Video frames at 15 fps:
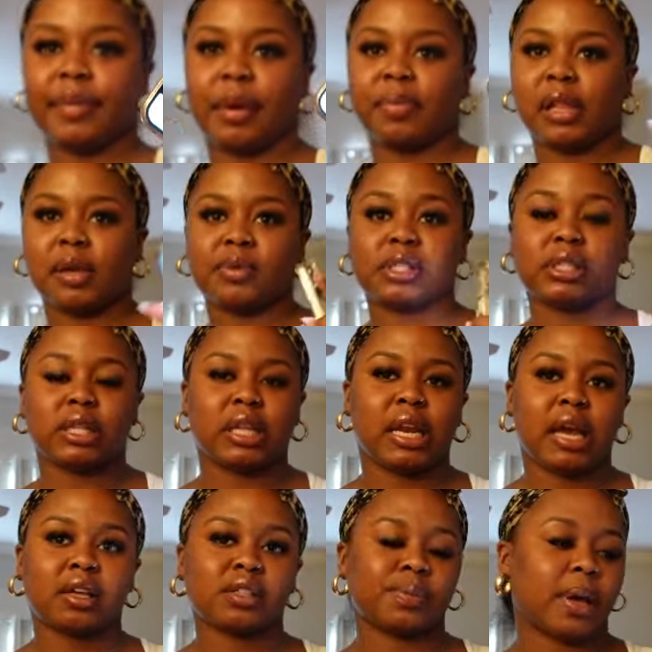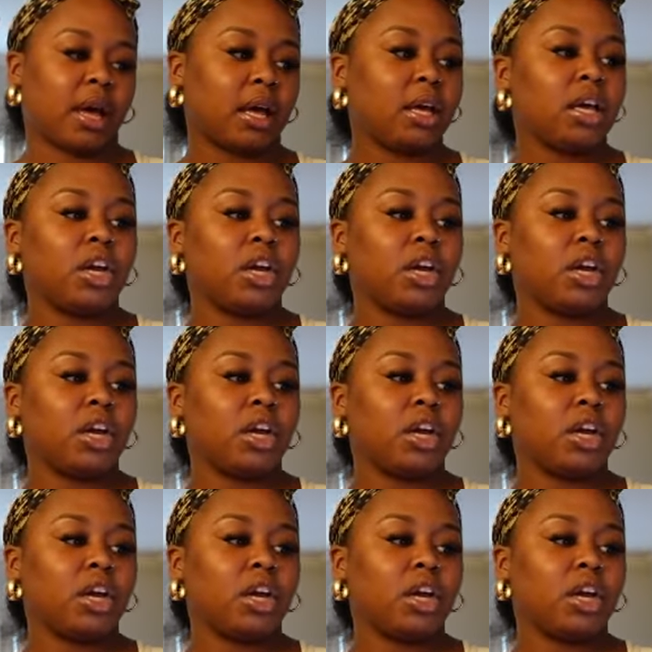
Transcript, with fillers: My plan was to leave the house by